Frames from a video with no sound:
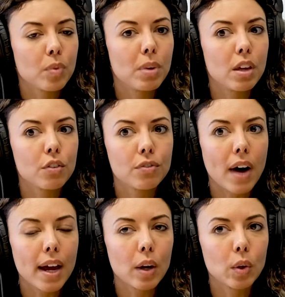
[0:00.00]
being
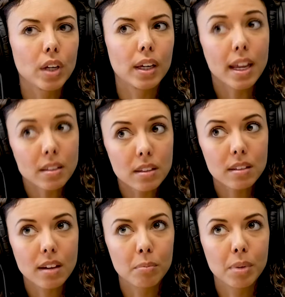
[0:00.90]
filed against
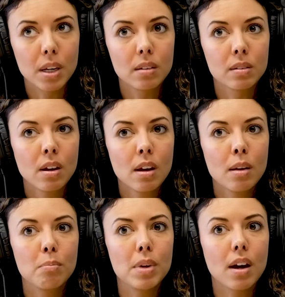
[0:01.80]
these companies
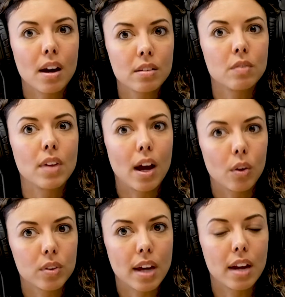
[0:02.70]
because of the
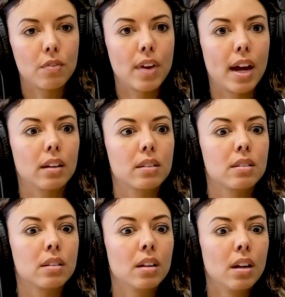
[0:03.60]
health side
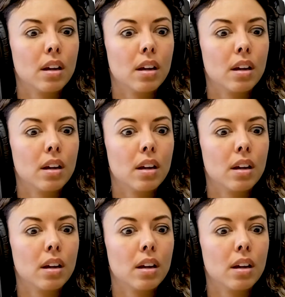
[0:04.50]
effects,